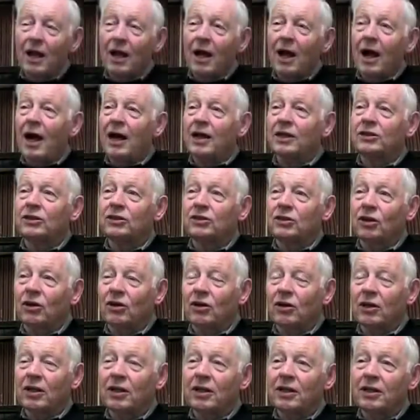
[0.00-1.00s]
I
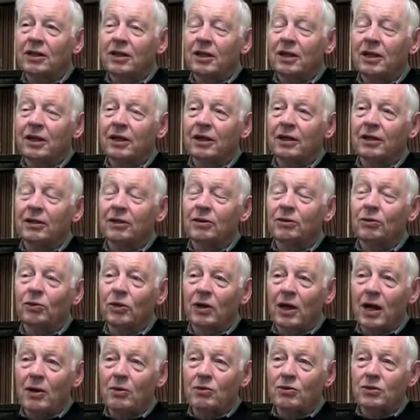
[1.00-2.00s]
started
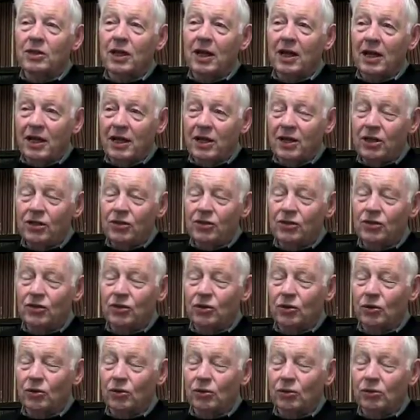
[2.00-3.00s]
when I was 8 years
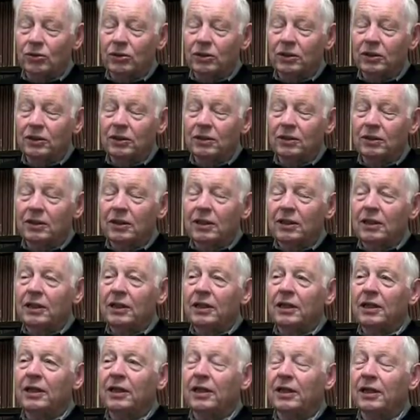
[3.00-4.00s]
old
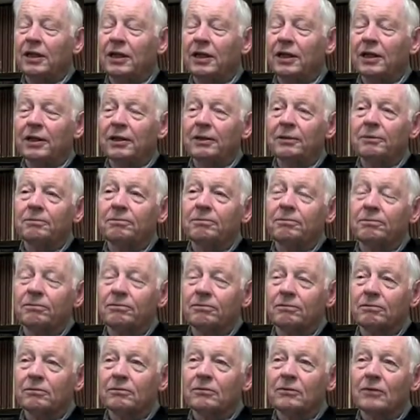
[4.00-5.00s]
in
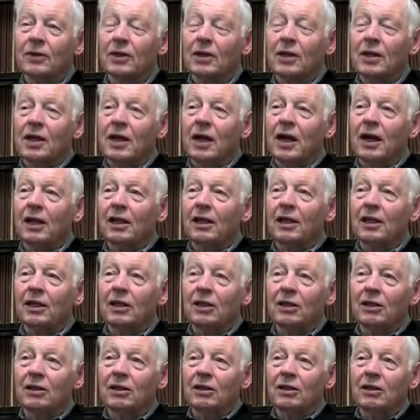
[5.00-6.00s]
a
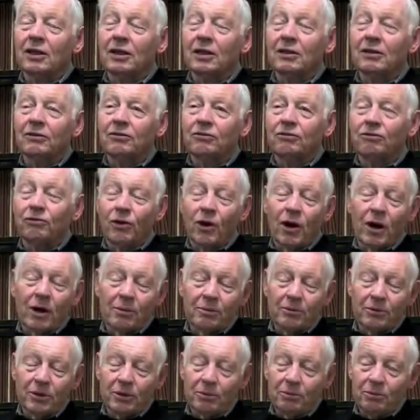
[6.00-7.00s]
little
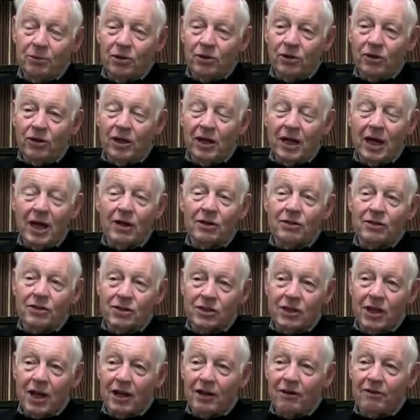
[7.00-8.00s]
farm community
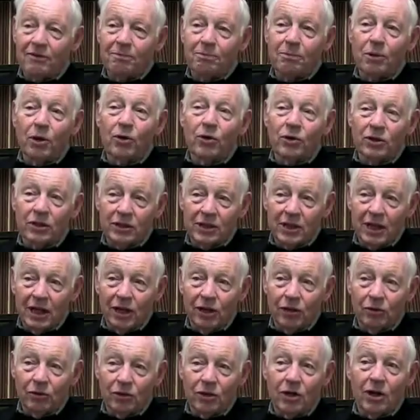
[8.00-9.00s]
outside of
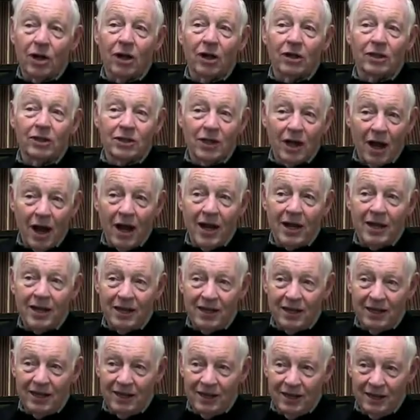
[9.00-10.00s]
Pocatello called
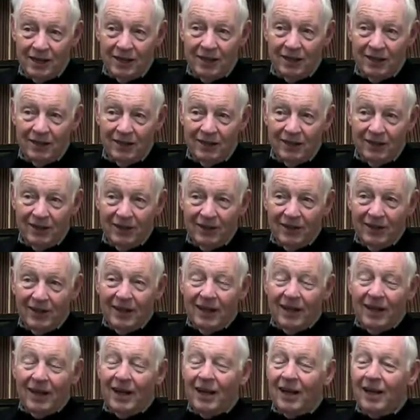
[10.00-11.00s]
Tyhee,
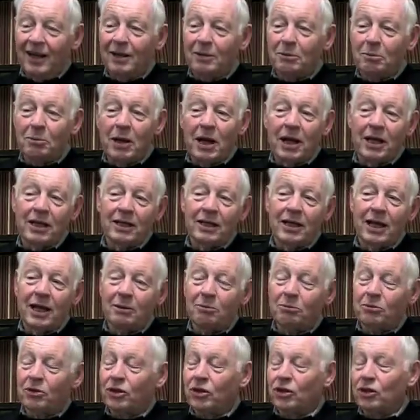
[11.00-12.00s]
and a man
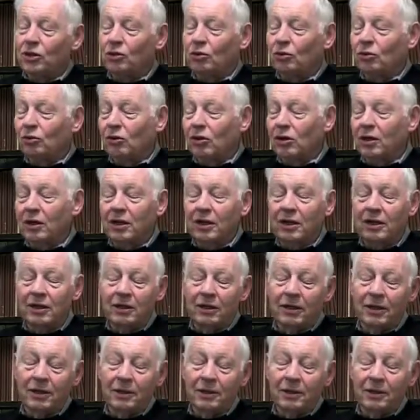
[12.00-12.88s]
came to the door and